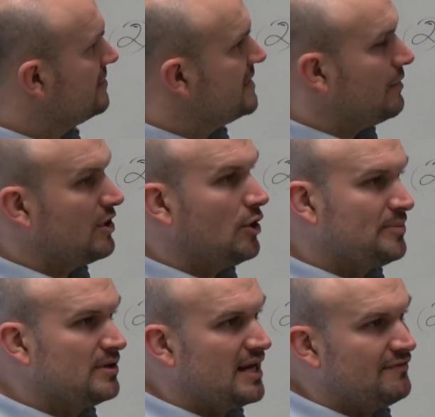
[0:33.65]
That will help
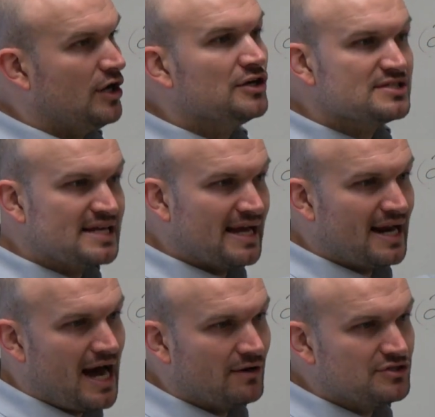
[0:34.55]
you kind of understand
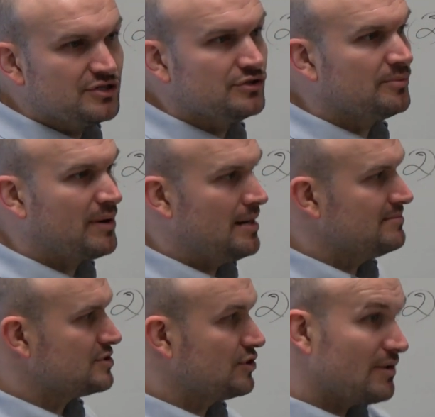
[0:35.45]
how to do the
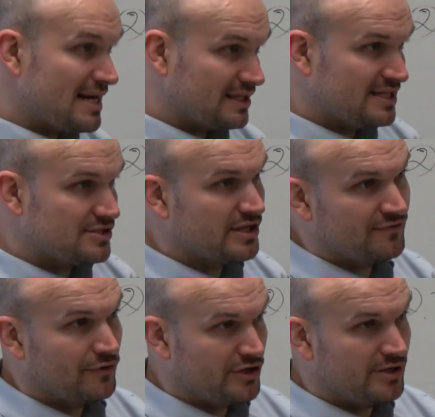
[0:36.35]
problems correctly, so
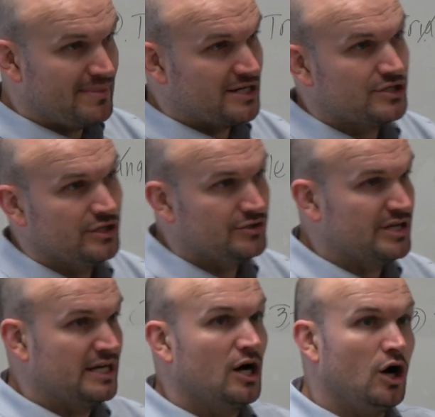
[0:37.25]
therefore you can make sure you
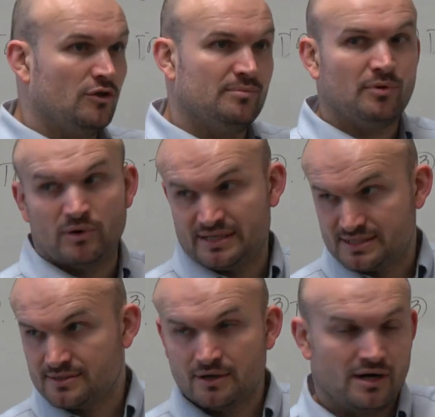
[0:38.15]
get all the
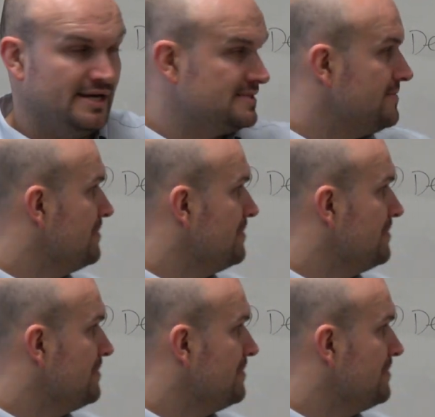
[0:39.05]
points. All right?